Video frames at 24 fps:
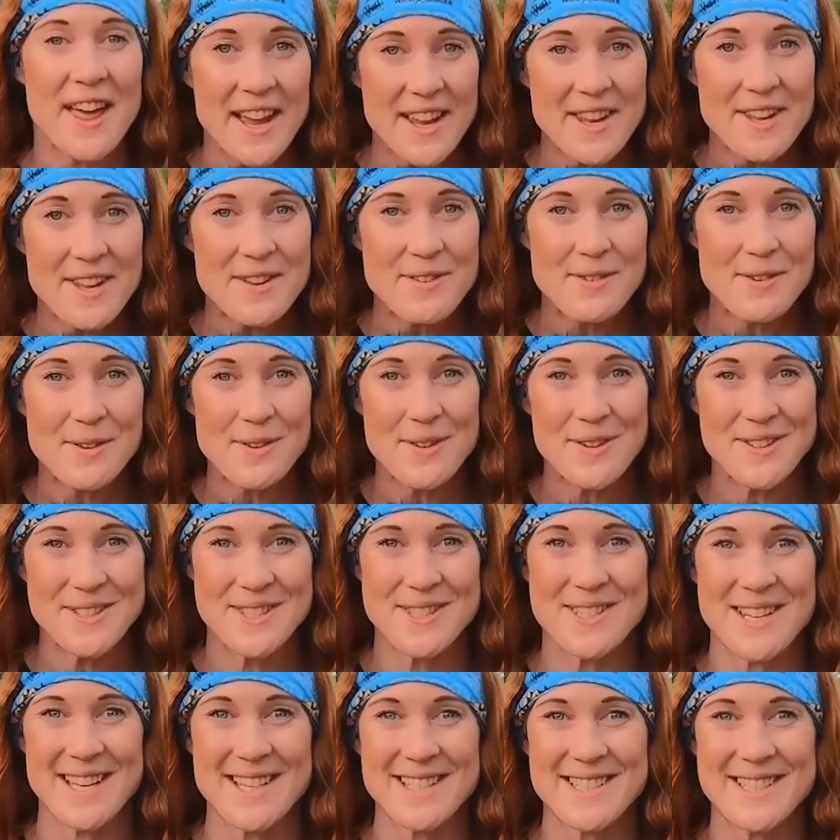Thank you for all your
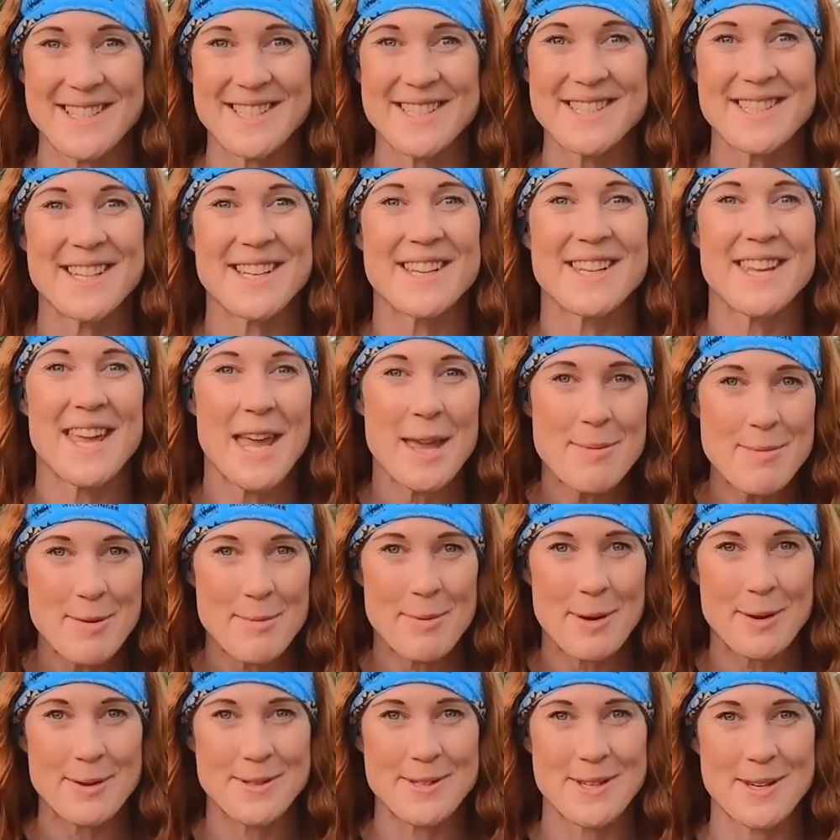suggestions and keep me
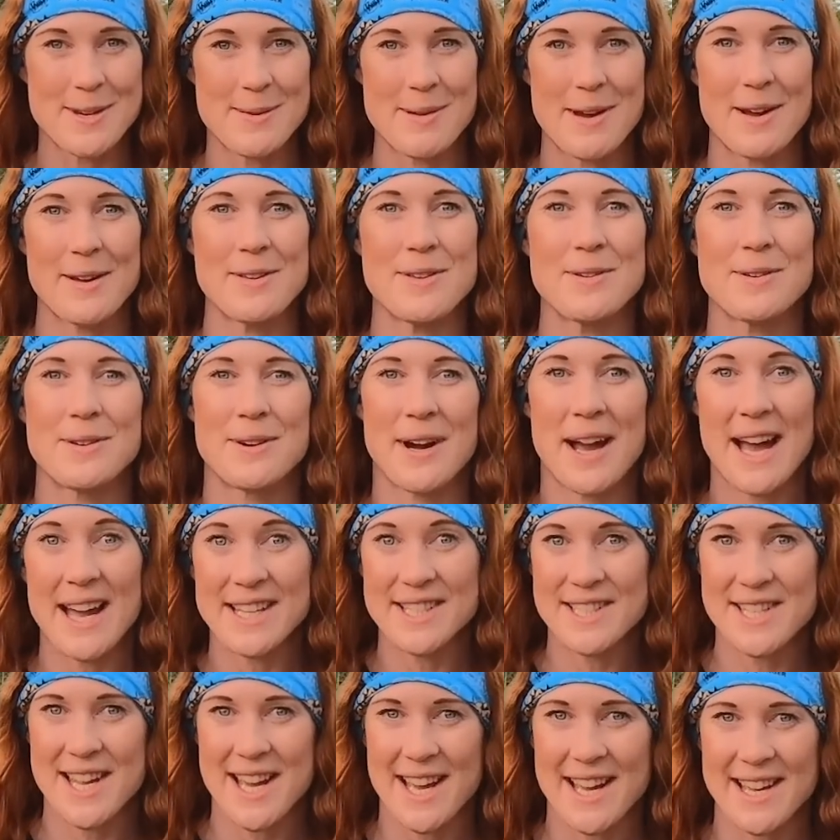posted about your
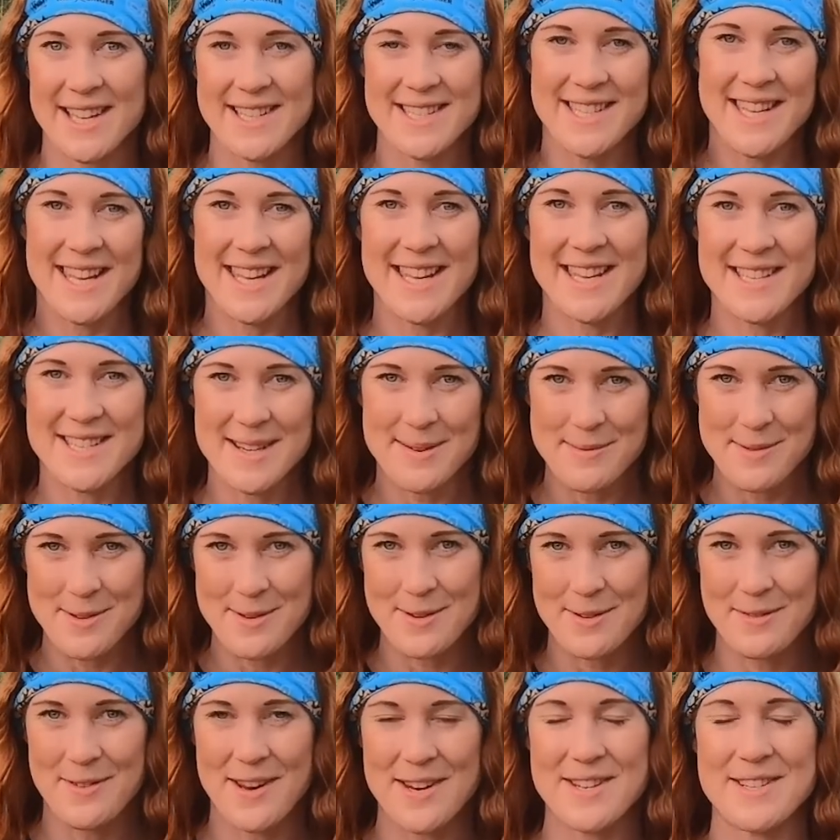hashtag TEW
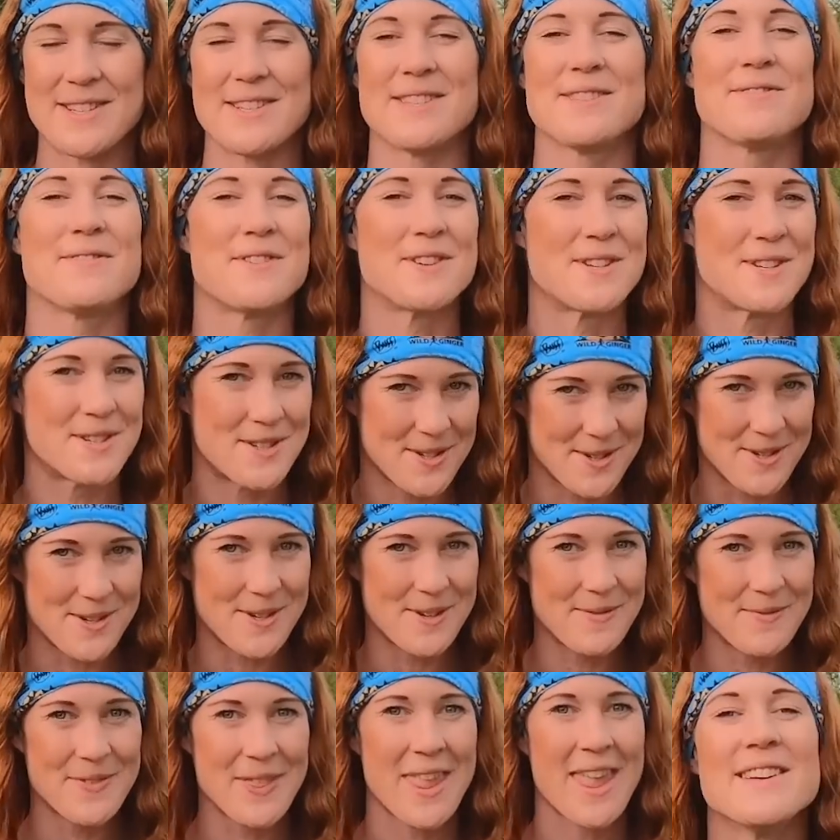adventures for sure.